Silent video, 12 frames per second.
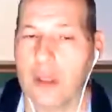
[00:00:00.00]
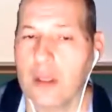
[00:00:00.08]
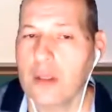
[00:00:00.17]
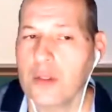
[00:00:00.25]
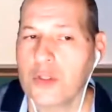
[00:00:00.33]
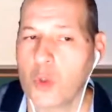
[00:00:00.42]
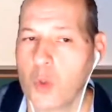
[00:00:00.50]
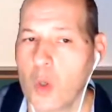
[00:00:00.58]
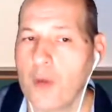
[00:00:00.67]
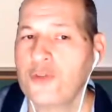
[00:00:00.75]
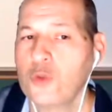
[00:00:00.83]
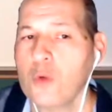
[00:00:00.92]
So you
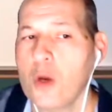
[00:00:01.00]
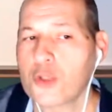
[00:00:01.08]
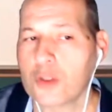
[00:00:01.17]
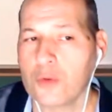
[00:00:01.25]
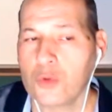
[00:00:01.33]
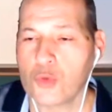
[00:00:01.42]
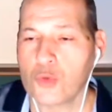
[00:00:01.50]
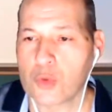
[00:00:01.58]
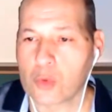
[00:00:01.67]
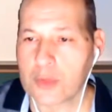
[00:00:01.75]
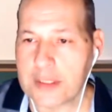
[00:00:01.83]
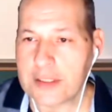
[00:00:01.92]
have two options to
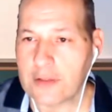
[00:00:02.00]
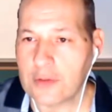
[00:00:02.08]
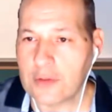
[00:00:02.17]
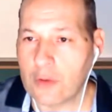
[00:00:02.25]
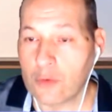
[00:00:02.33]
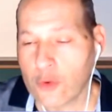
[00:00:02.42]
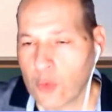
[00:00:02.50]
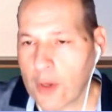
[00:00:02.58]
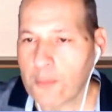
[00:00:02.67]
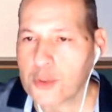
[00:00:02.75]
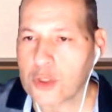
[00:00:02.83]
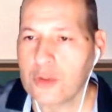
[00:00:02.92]
sort this, or three
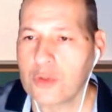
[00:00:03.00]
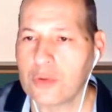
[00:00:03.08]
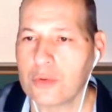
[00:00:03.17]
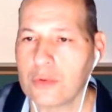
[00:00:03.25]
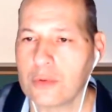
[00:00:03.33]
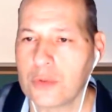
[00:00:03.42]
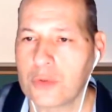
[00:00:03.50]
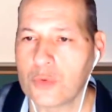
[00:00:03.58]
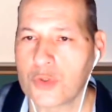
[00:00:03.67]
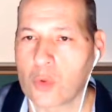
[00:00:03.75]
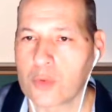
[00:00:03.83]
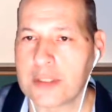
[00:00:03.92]
options to
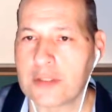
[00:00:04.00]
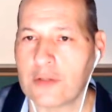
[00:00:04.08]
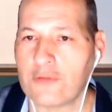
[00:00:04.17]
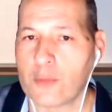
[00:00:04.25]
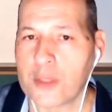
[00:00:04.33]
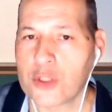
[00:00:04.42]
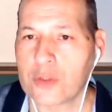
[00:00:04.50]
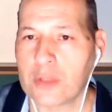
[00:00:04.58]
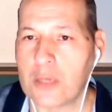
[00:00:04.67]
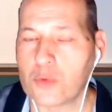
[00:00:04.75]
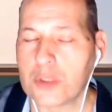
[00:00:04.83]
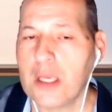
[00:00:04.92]
sort this information
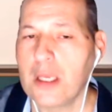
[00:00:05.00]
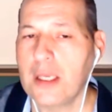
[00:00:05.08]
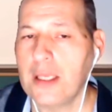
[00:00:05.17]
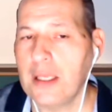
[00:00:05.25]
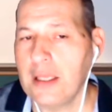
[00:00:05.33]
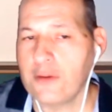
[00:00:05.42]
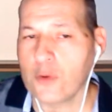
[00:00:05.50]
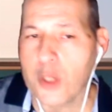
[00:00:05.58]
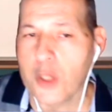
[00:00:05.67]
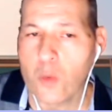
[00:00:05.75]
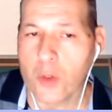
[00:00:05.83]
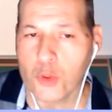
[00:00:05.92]
out. Either you
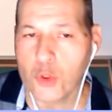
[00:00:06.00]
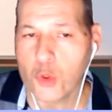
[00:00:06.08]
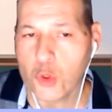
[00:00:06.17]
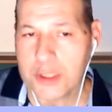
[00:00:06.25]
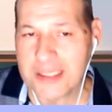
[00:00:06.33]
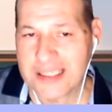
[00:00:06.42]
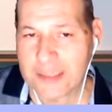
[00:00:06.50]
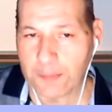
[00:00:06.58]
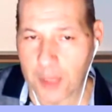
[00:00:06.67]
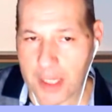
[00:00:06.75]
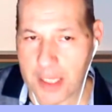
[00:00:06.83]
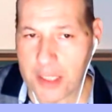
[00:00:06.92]
want to
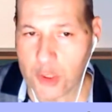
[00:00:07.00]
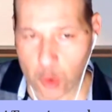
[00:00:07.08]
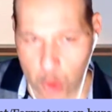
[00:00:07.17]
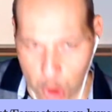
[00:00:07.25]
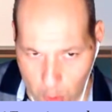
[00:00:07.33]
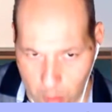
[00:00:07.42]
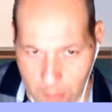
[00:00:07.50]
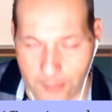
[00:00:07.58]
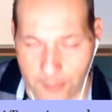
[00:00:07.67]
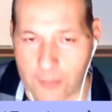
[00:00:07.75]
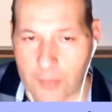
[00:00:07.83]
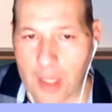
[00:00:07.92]
display, to show
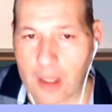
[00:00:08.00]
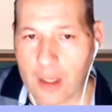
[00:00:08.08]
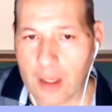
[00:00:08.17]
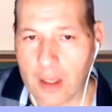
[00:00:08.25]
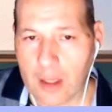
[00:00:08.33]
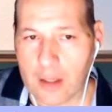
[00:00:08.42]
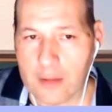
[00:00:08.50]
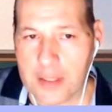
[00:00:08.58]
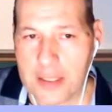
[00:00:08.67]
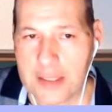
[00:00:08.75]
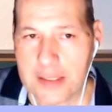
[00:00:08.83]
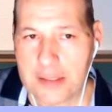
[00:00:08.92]

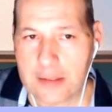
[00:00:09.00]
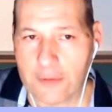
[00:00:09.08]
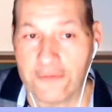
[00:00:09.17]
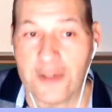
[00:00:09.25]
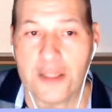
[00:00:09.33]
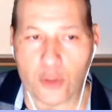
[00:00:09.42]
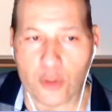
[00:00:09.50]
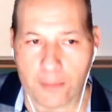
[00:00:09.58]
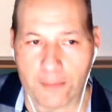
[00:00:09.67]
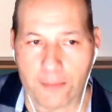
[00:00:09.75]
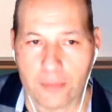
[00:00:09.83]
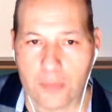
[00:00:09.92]
this filter
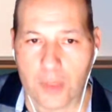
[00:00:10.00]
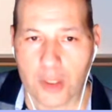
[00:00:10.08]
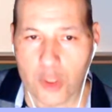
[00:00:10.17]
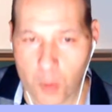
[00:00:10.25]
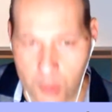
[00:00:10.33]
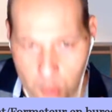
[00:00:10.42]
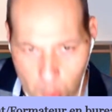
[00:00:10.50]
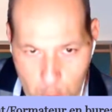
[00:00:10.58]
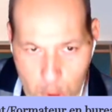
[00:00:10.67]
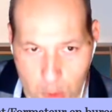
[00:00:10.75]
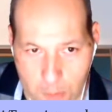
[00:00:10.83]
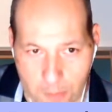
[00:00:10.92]
you want to
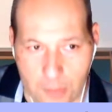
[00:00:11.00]
show.